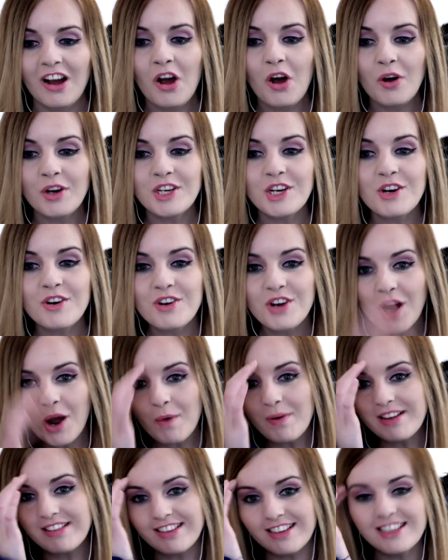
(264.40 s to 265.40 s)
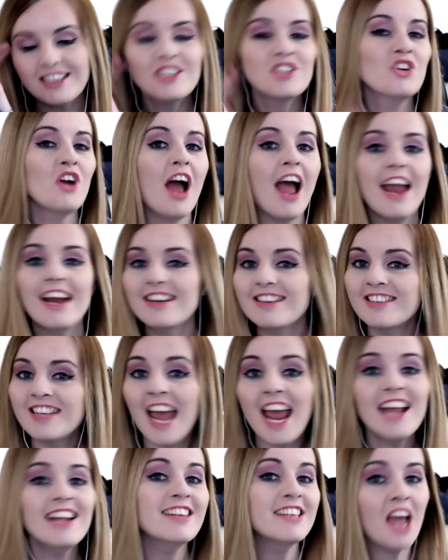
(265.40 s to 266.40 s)
Oh, you know he's gonna try
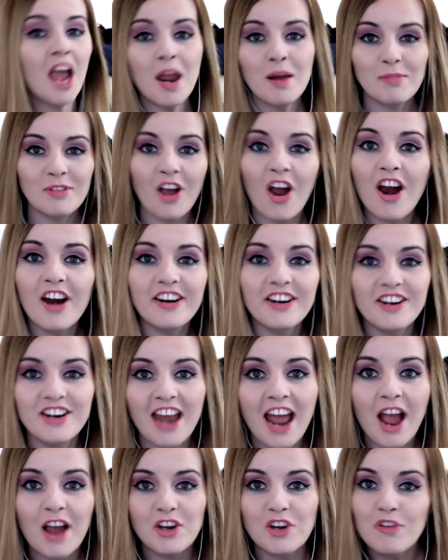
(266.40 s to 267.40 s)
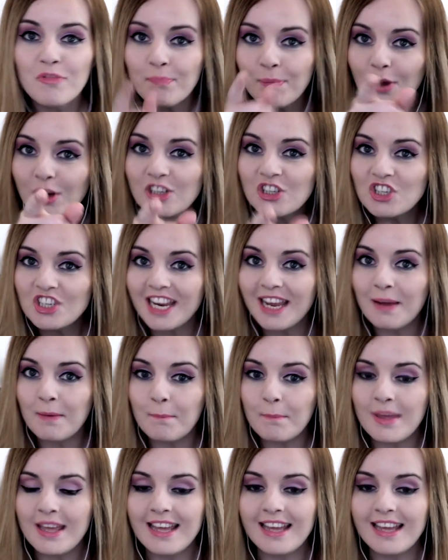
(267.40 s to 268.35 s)
10 times harder now. You've pushed him.